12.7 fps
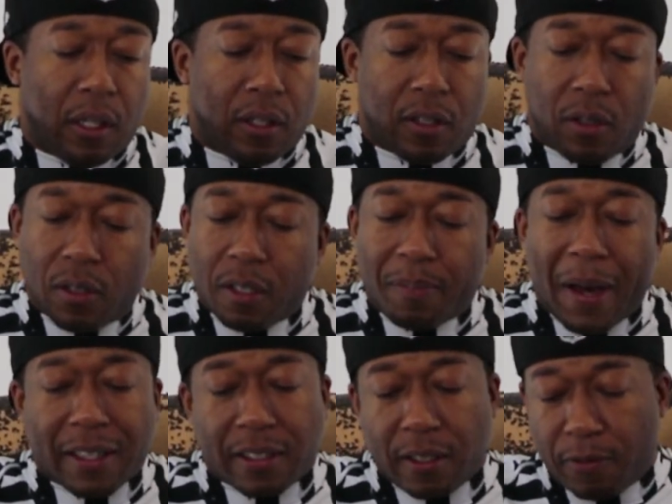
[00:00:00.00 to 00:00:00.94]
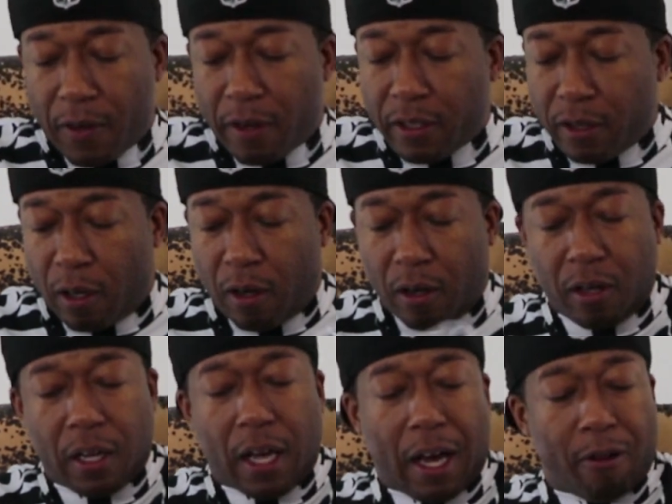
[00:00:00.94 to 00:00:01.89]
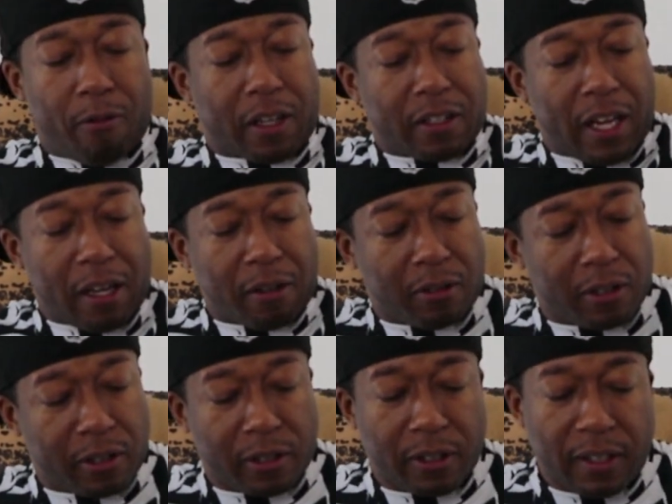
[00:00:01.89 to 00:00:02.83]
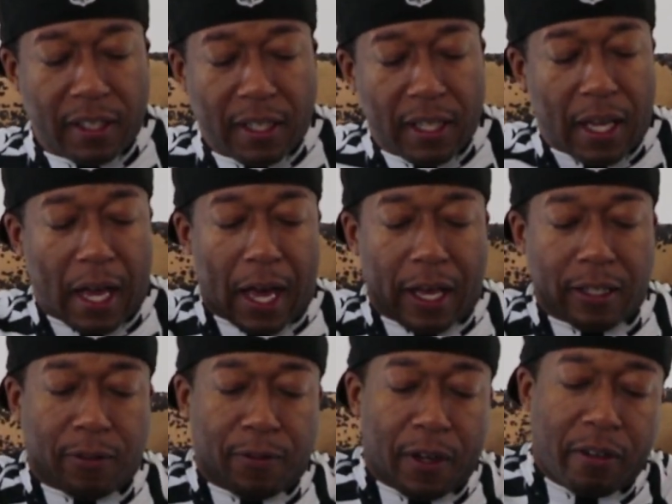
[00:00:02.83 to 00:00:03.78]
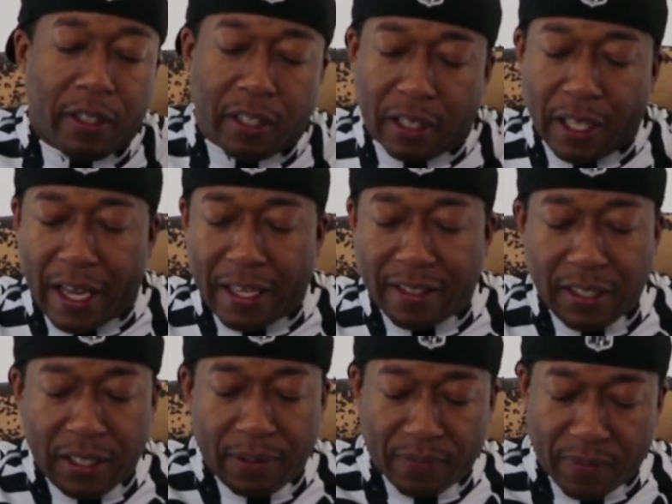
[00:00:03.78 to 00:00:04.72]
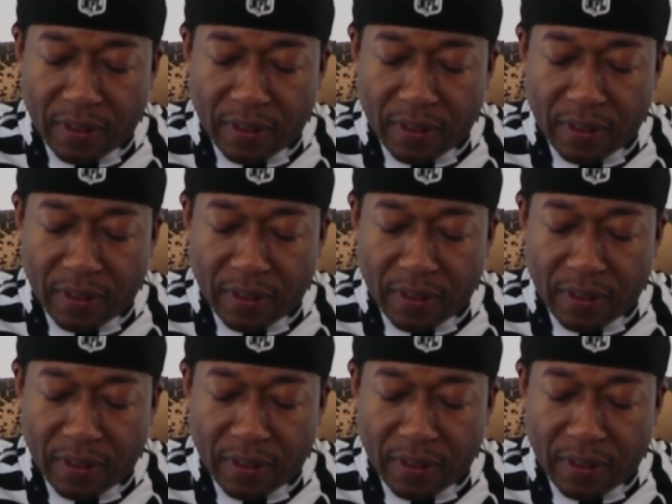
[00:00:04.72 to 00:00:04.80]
So this box is very long, rectangular. It's very classy.